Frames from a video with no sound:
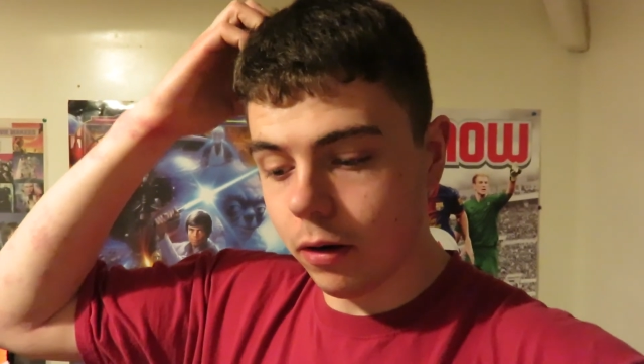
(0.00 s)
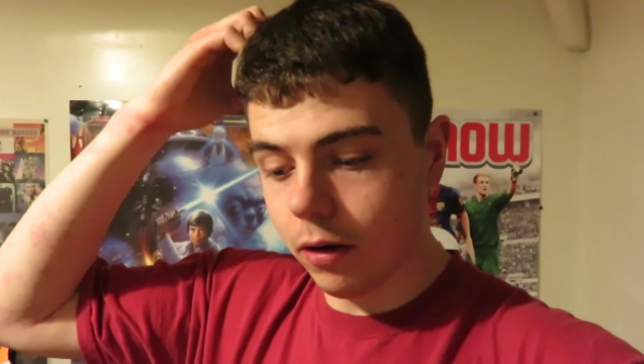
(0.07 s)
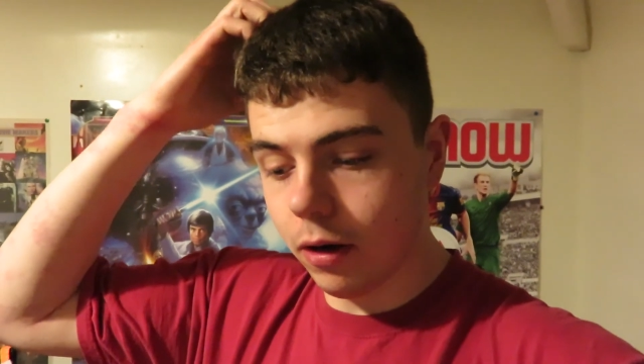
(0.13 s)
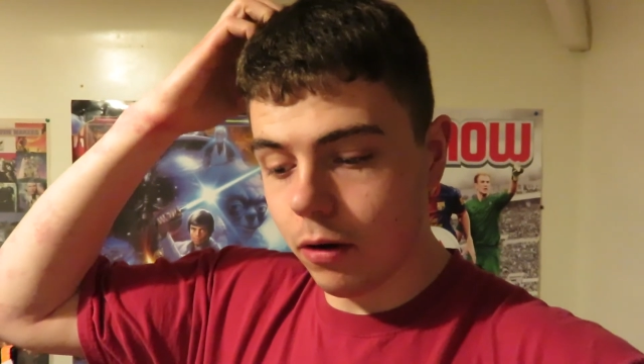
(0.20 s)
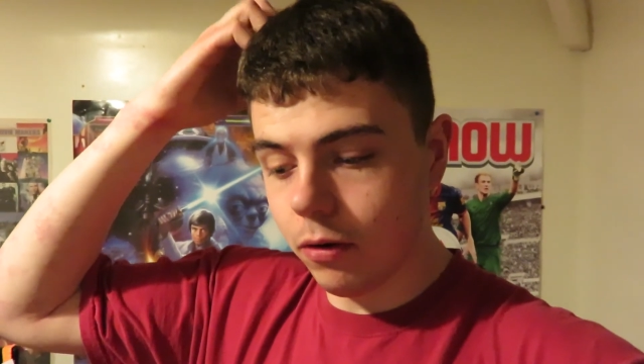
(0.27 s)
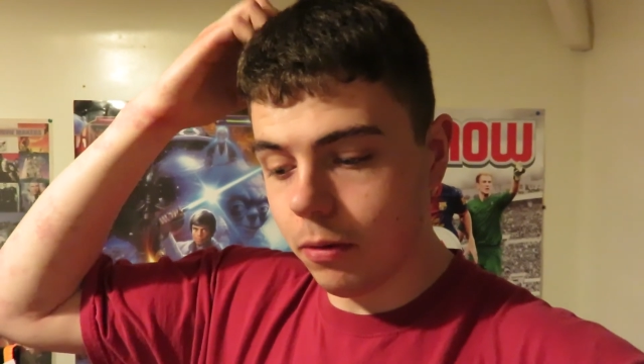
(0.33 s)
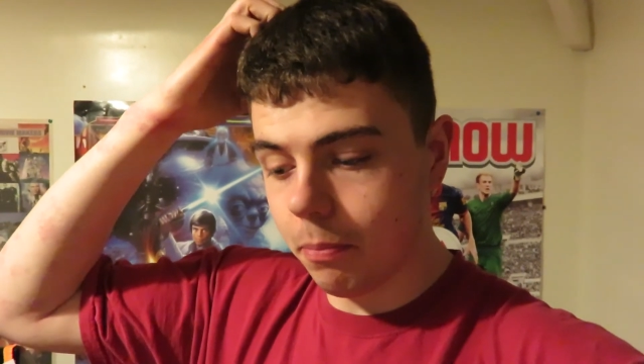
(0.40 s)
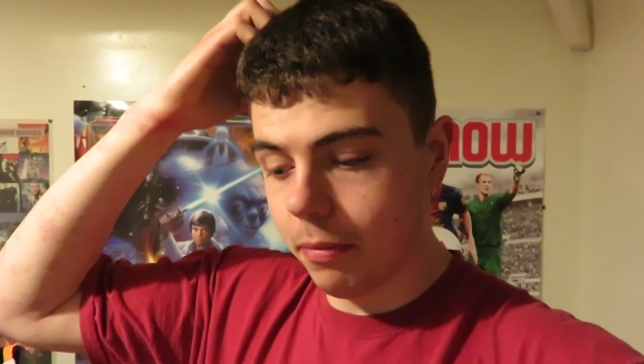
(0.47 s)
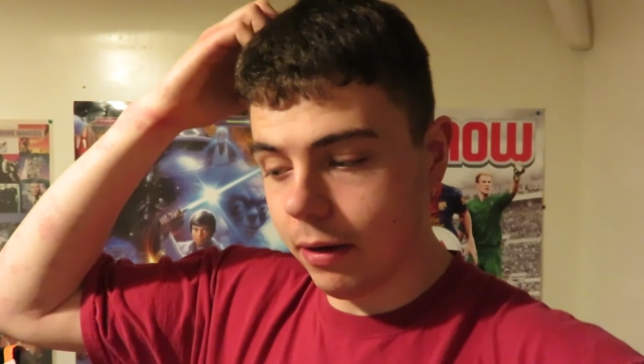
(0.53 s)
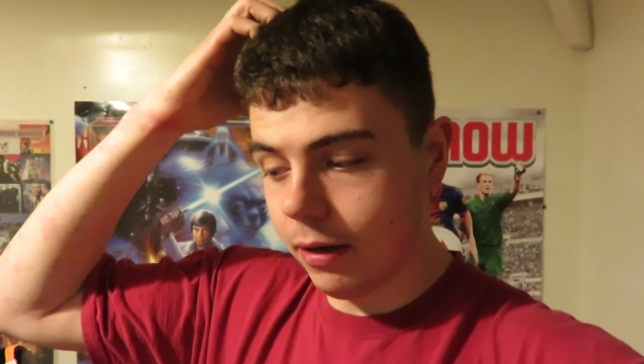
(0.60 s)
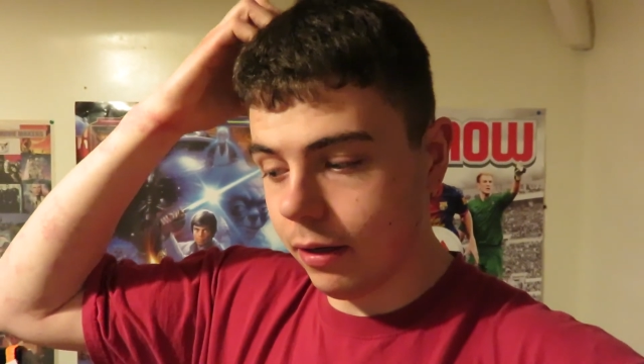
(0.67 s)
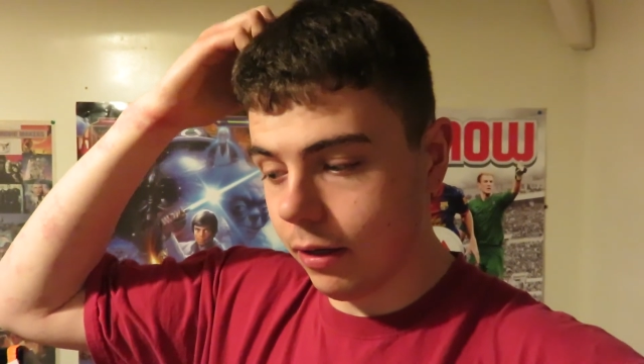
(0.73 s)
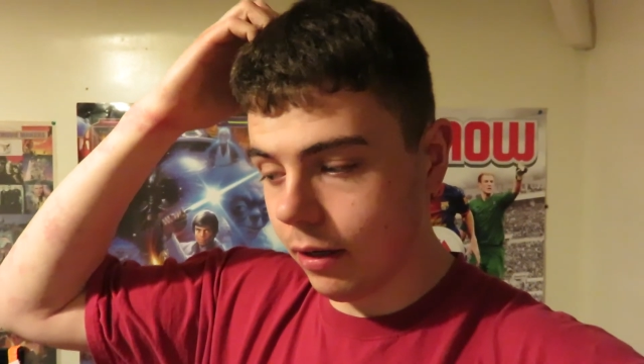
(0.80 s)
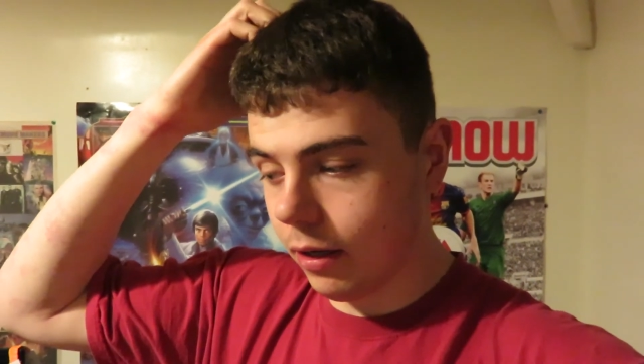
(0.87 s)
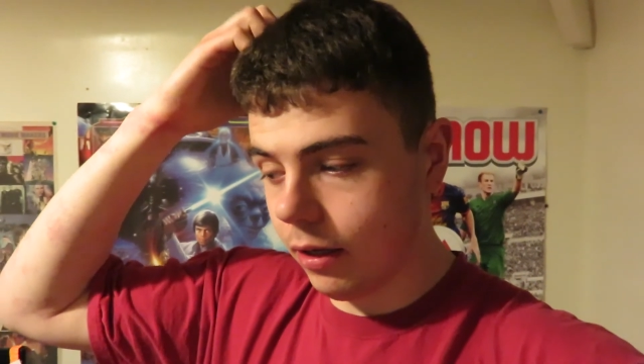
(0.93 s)
going to go to
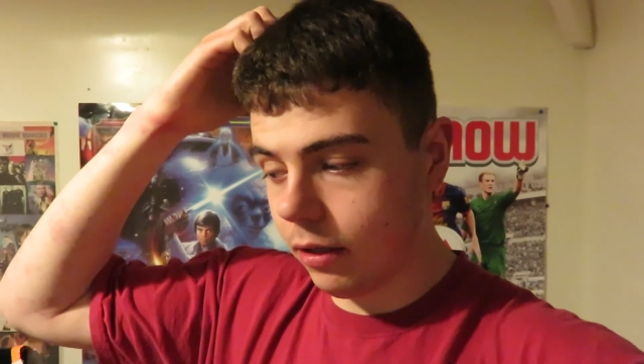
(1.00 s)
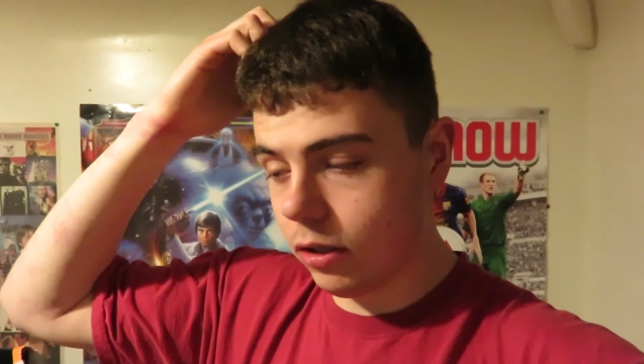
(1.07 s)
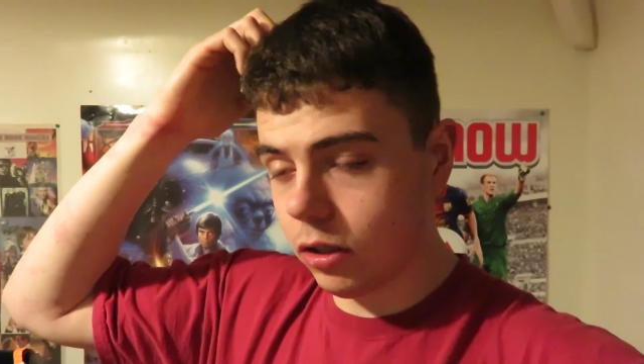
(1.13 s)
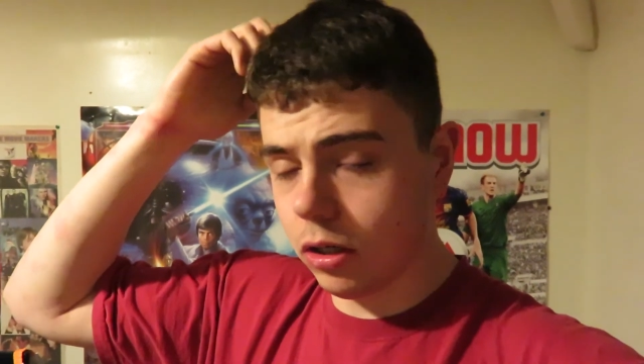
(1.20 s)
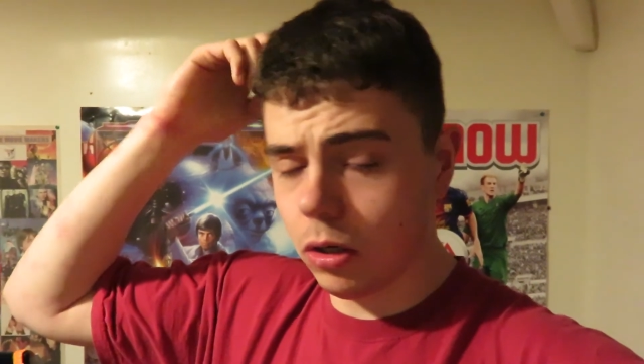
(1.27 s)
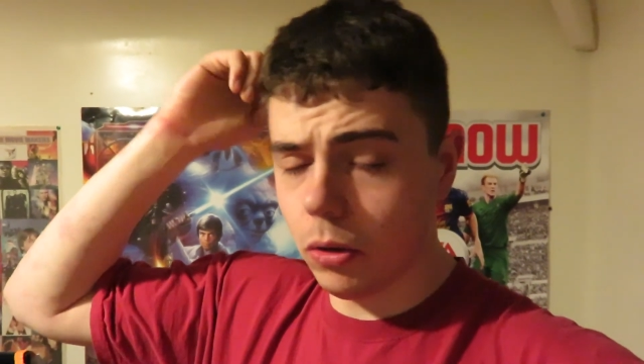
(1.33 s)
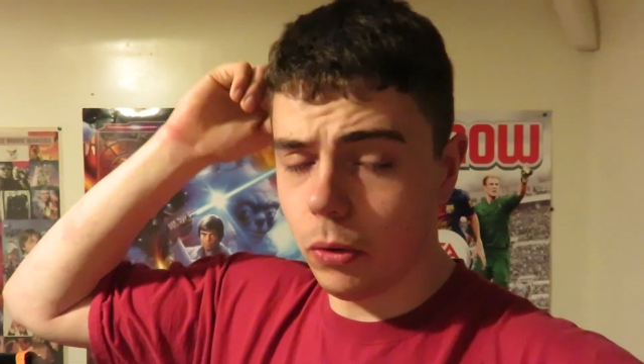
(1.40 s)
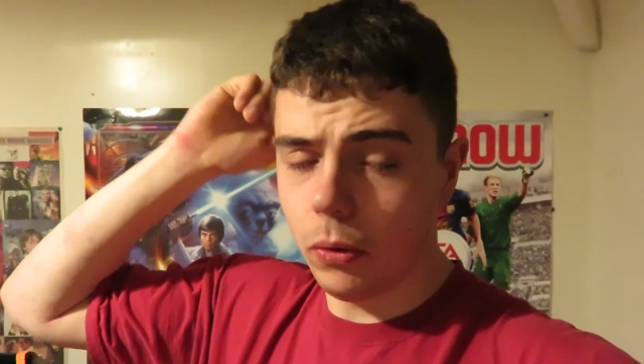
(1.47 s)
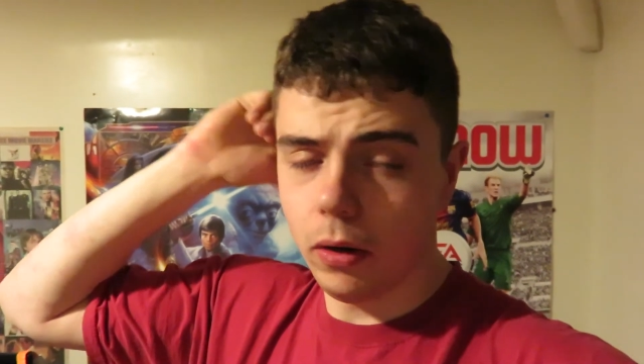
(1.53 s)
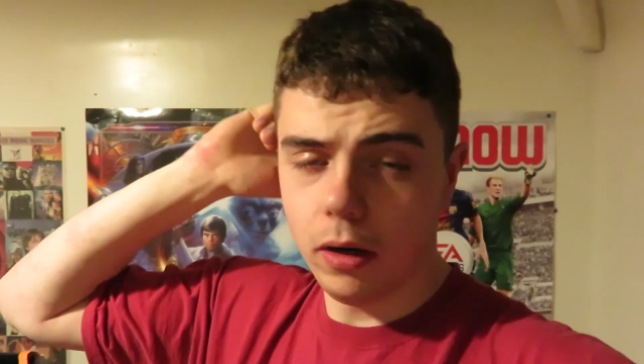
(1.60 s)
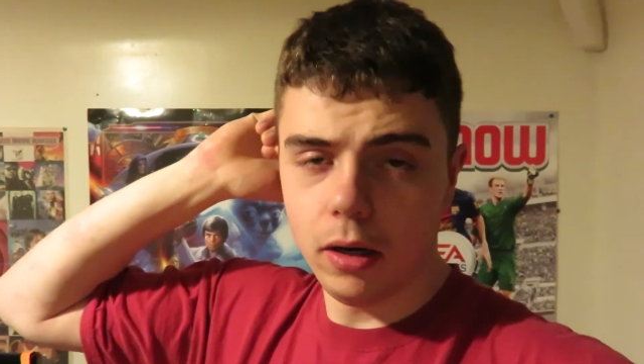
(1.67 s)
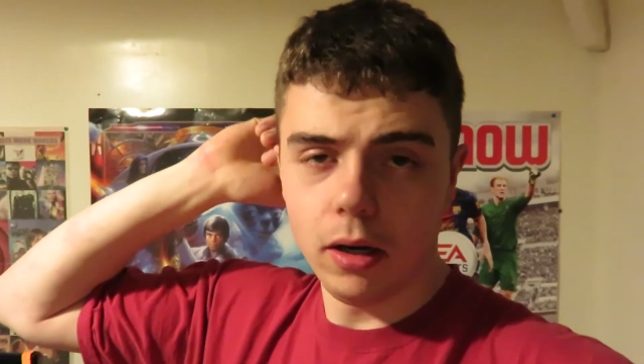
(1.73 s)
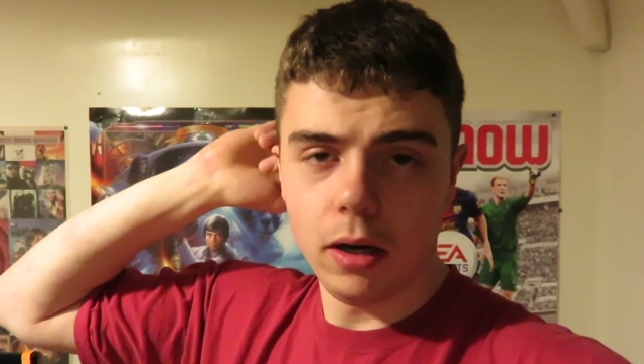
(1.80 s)
bed, so